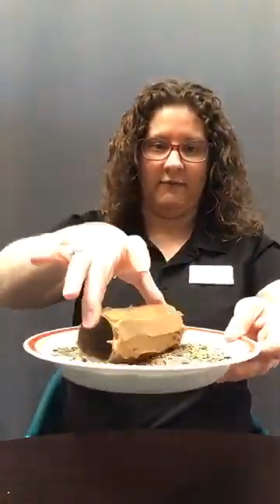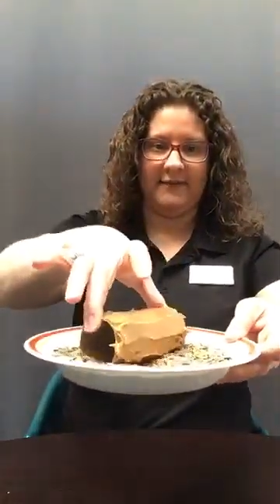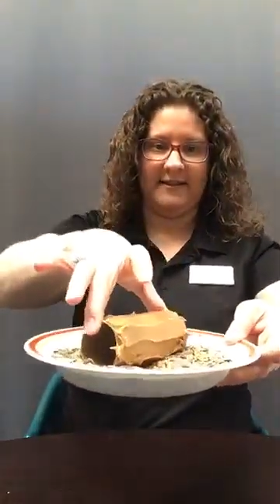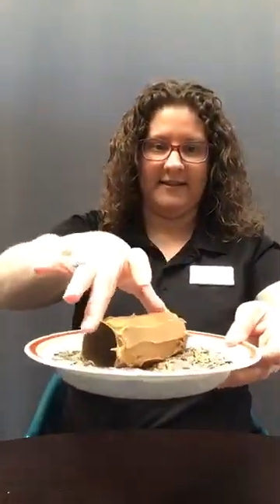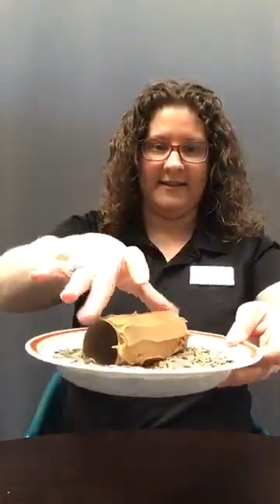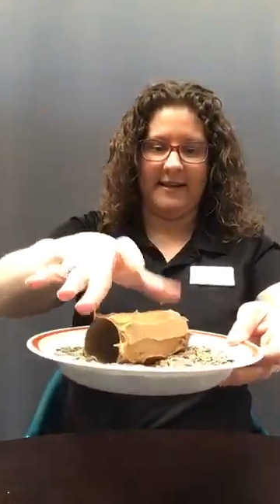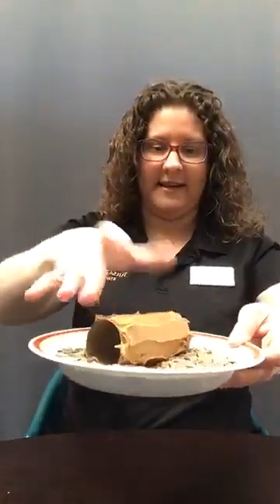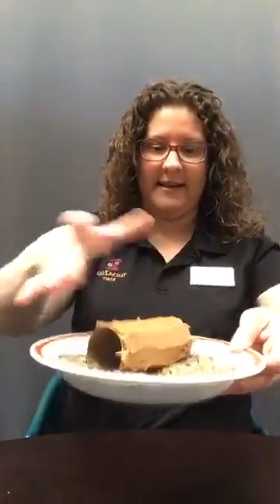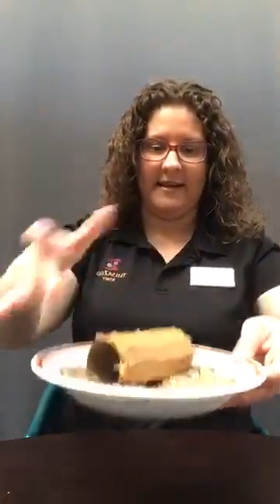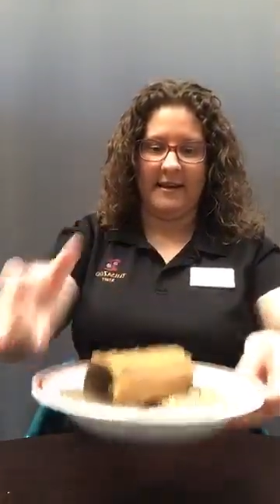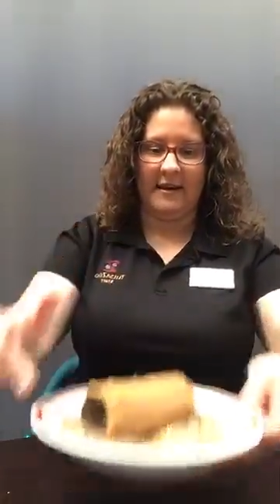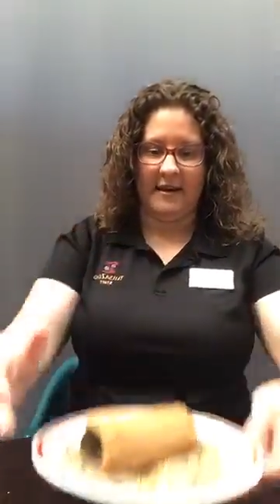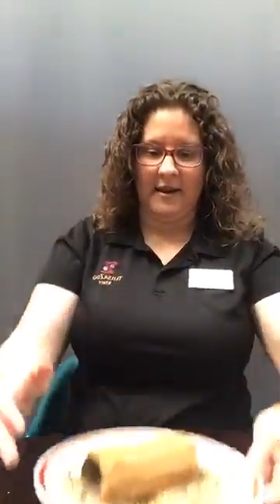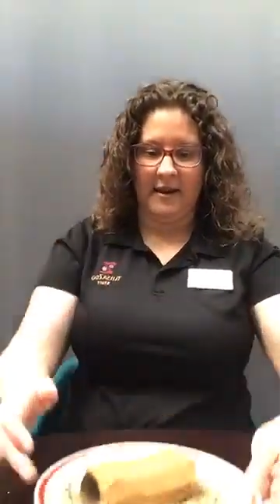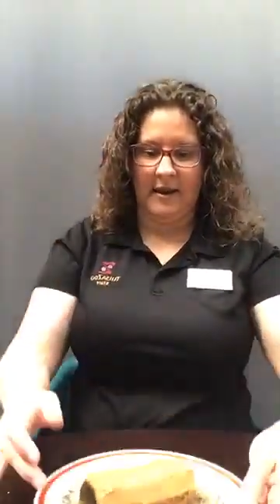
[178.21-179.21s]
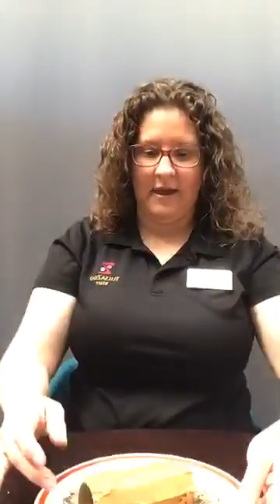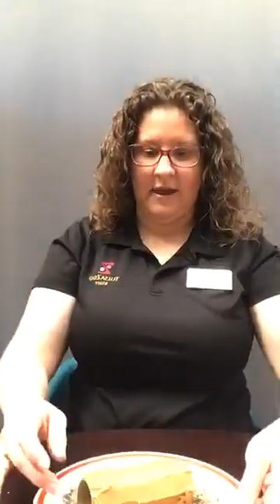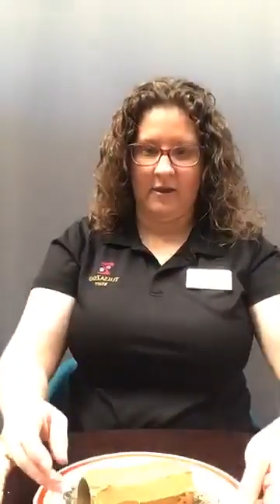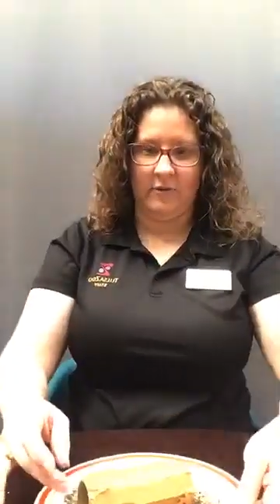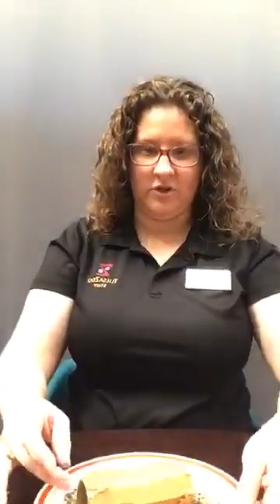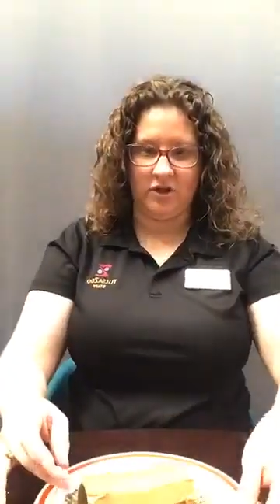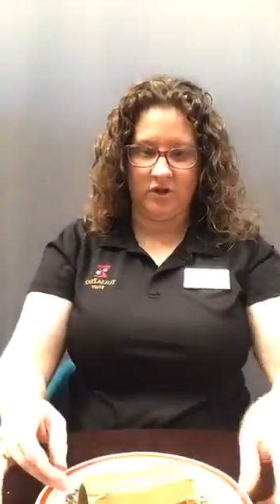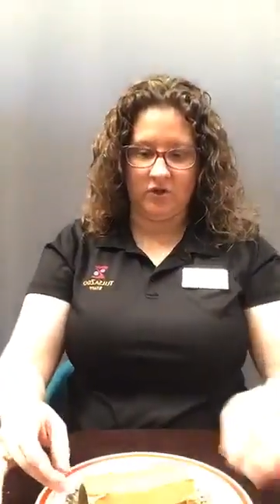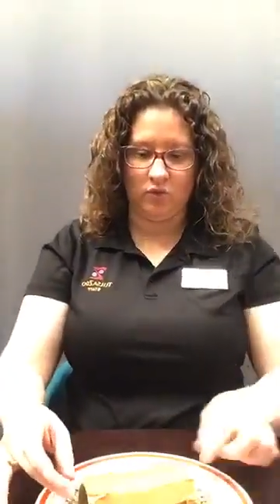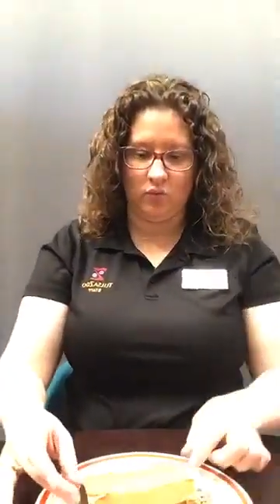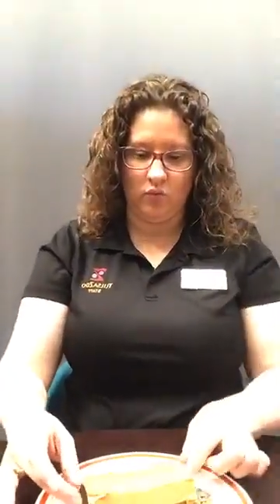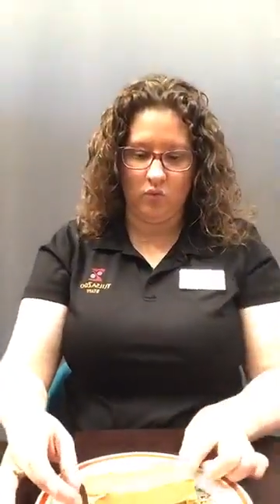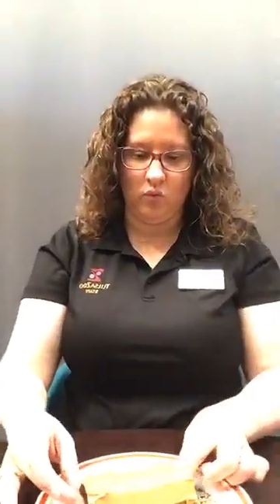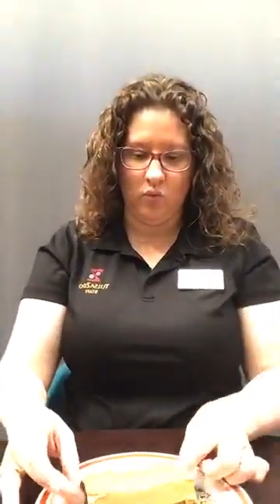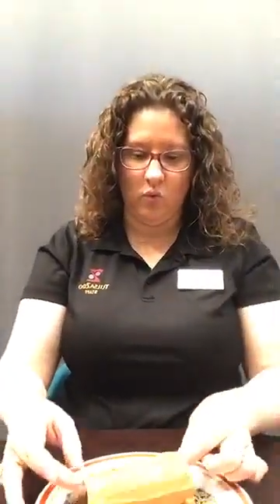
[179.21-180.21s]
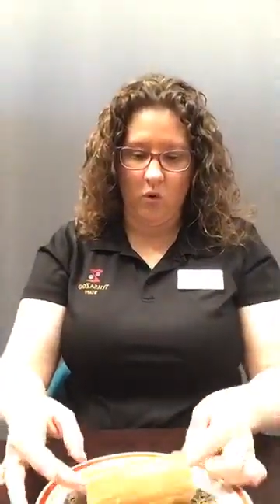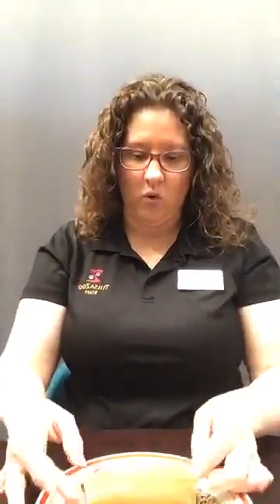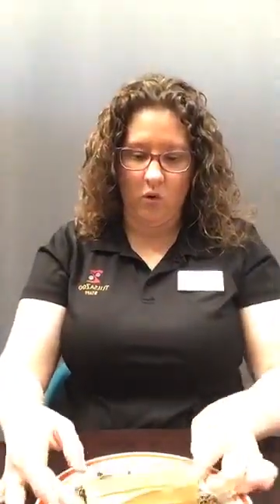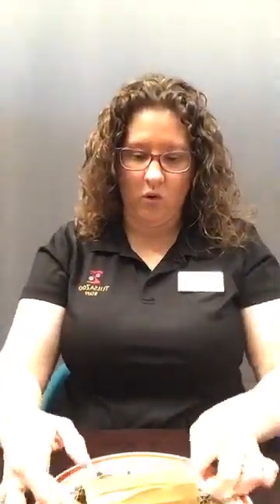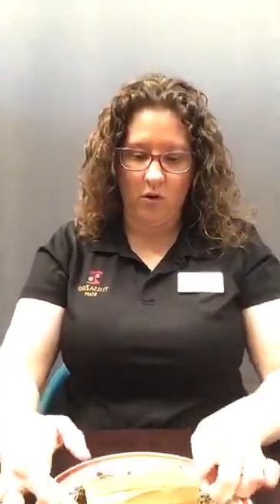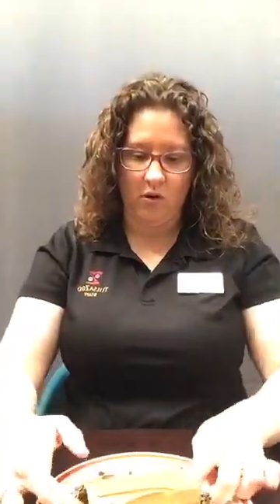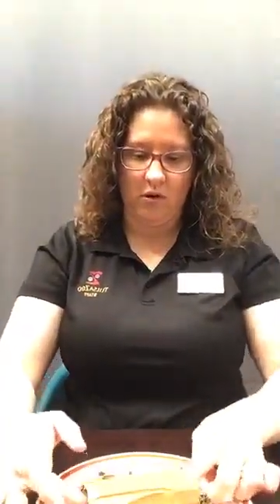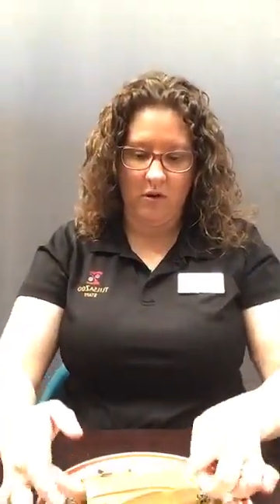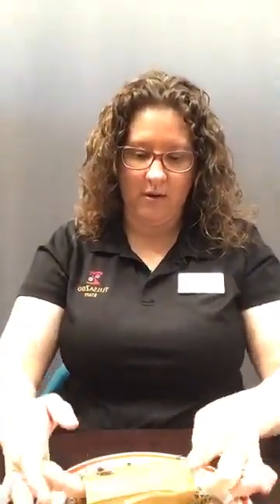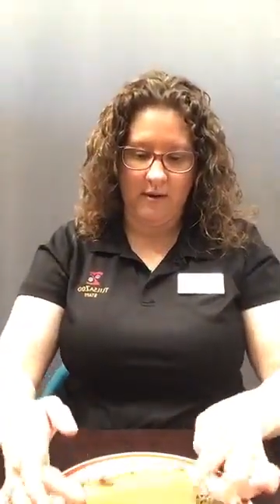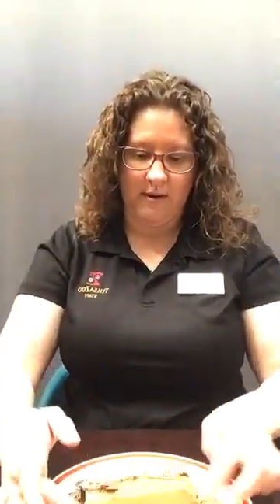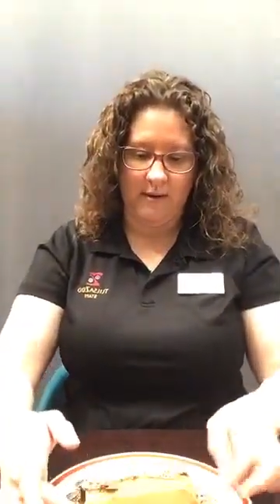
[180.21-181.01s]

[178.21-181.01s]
seed and just roll